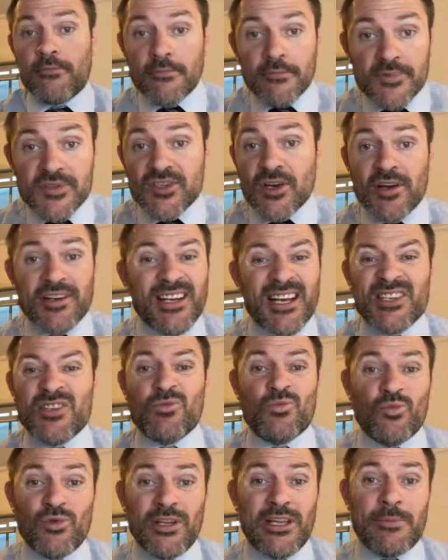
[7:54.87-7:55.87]
So it doesn't
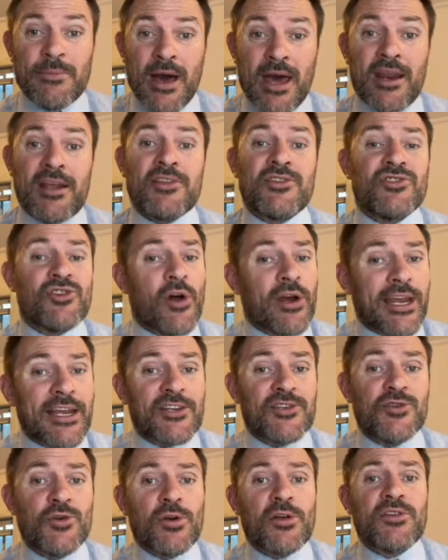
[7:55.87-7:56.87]
really matter. Don't get
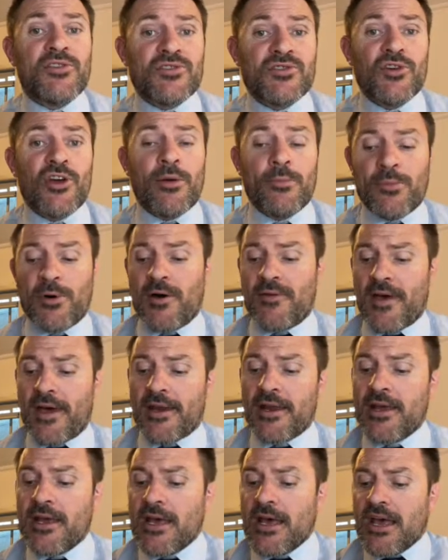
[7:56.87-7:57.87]
too concerned by that.
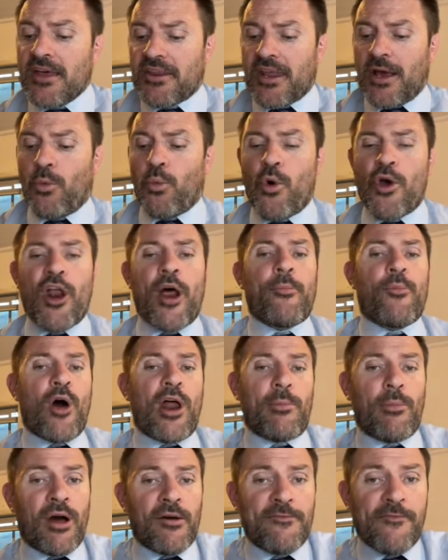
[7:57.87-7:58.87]
Now, when I'm
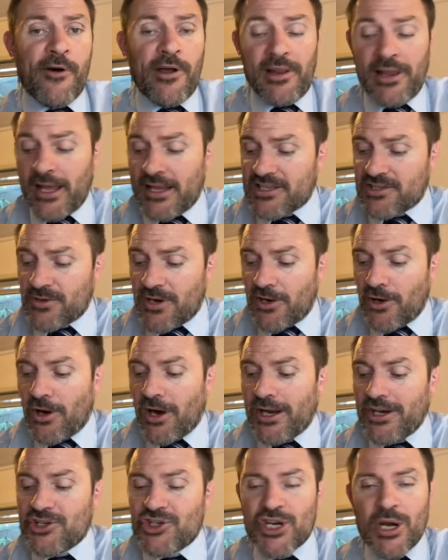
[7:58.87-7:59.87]
writing my final answer out,
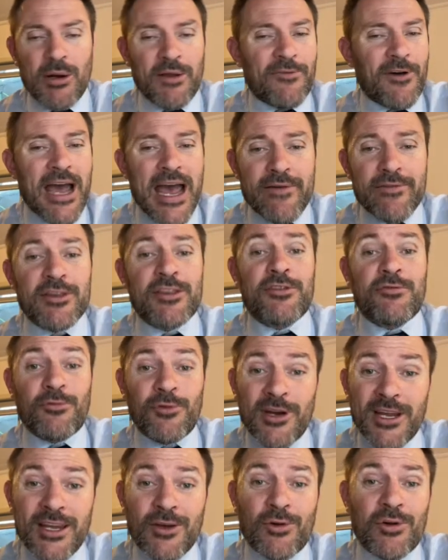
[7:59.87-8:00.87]
if I have a
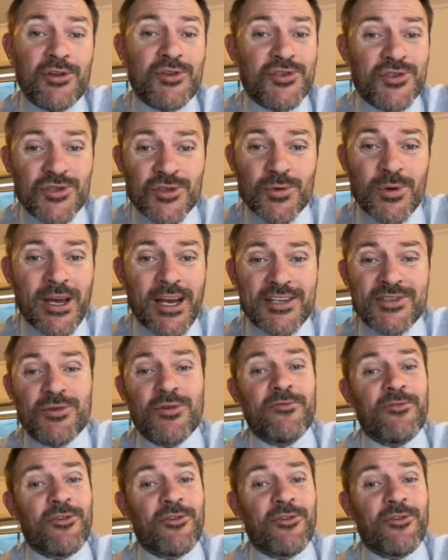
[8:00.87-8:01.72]
3 or a 2x or for a